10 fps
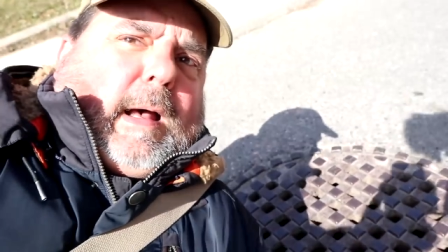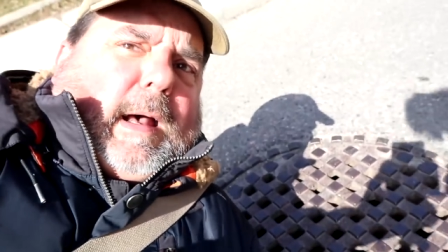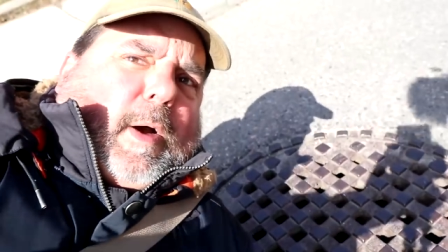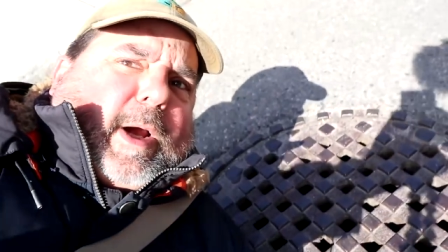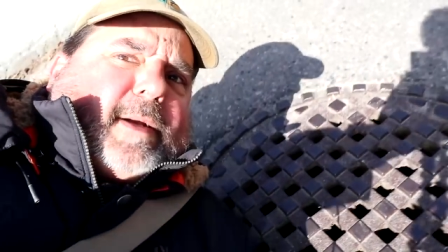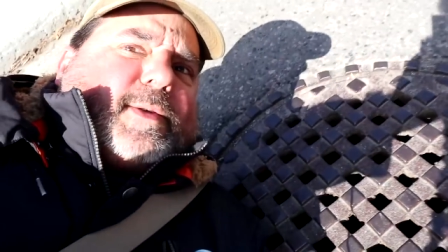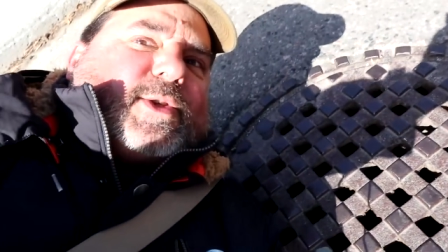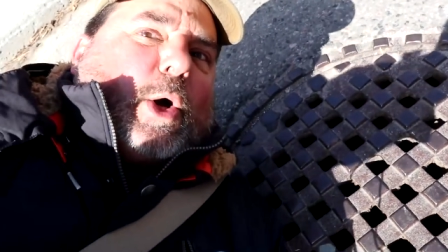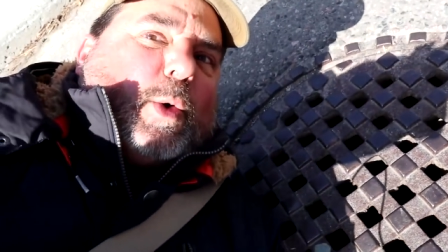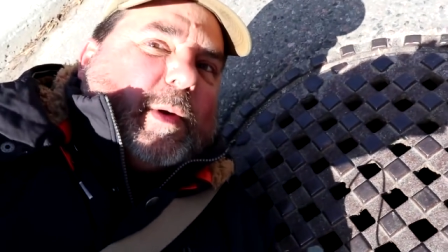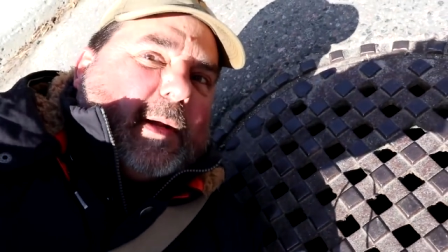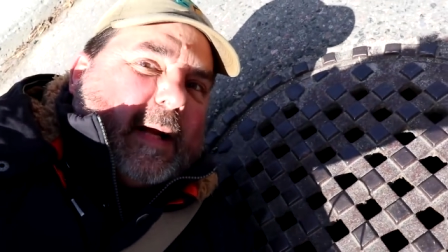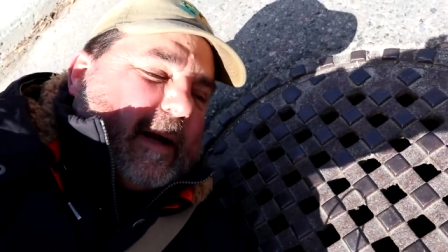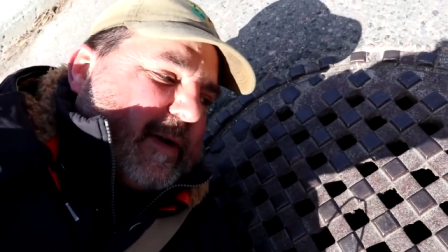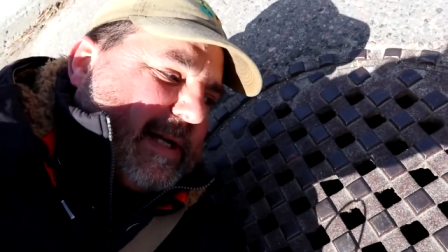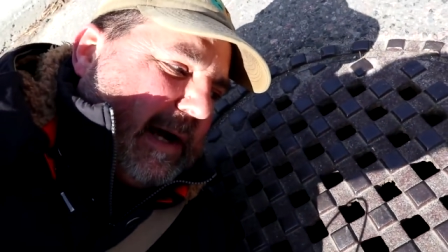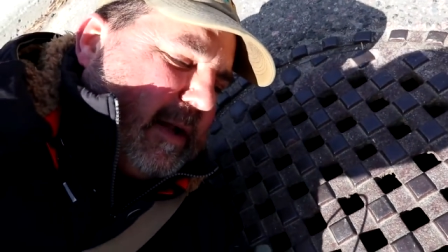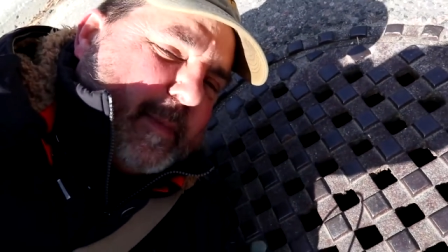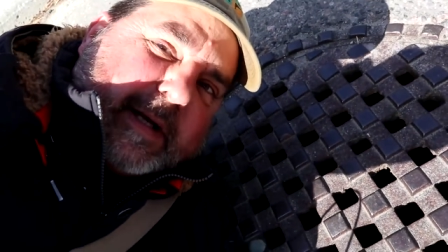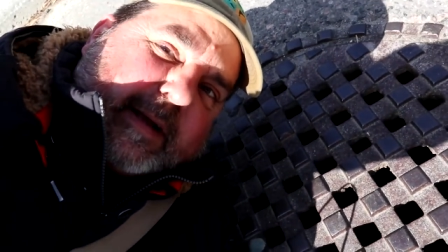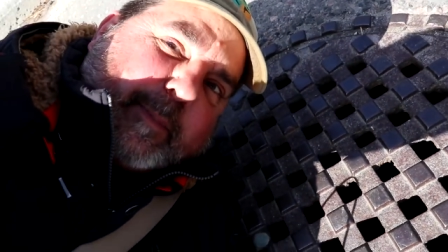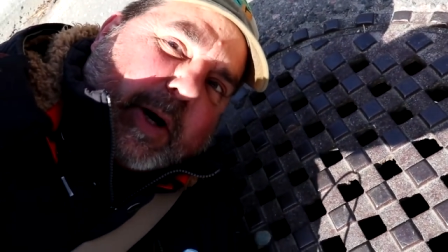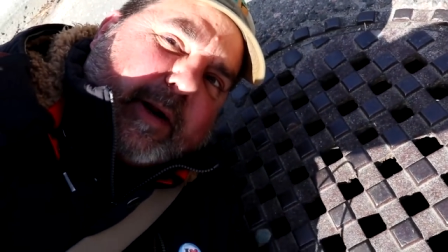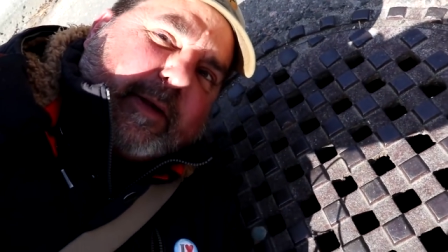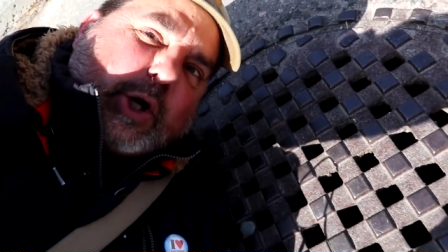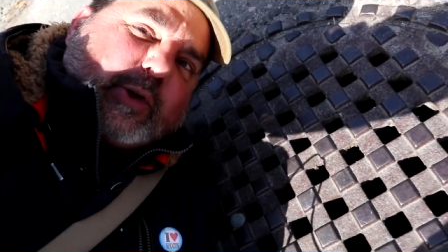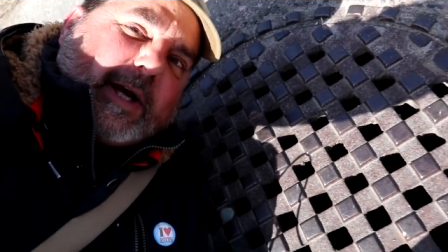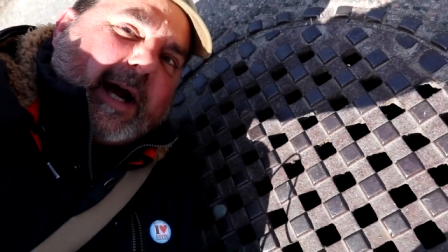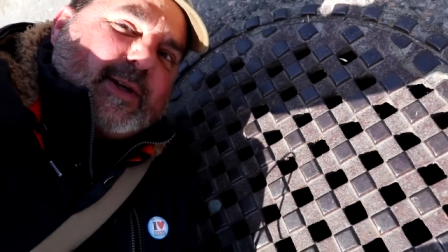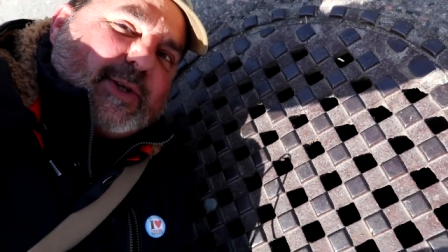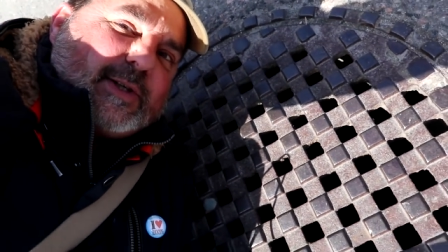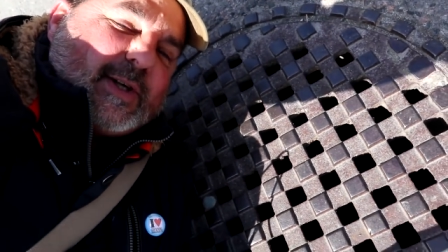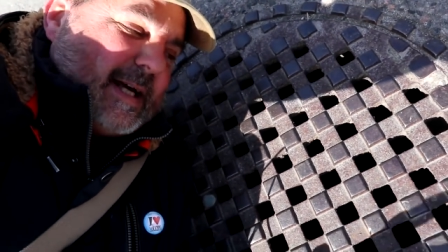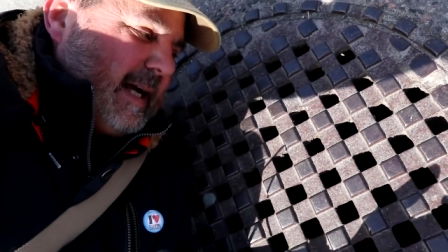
All right, so they're telling me part of the earth cache is